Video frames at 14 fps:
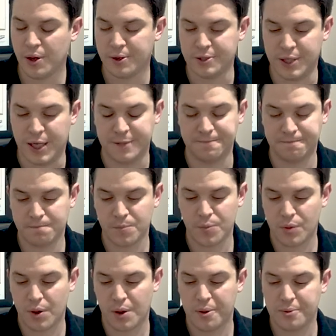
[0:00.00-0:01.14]
Yeah.
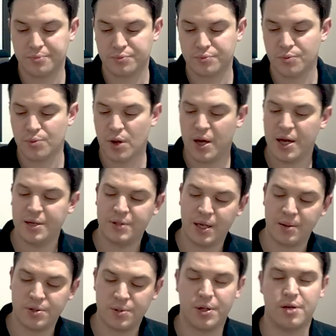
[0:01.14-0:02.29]
Yeah, I'm
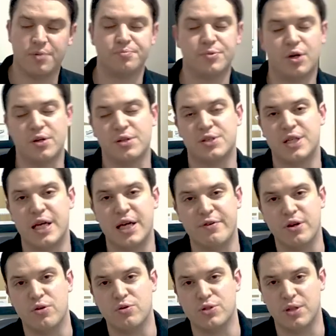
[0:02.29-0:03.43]
getting some of them kind of
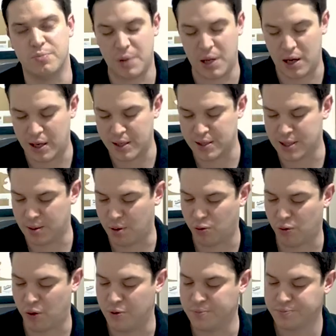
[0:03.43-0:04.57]
cereals and the barley's coming
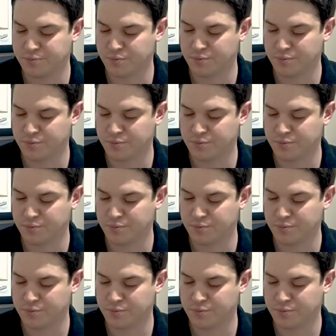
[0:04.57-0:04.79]
through.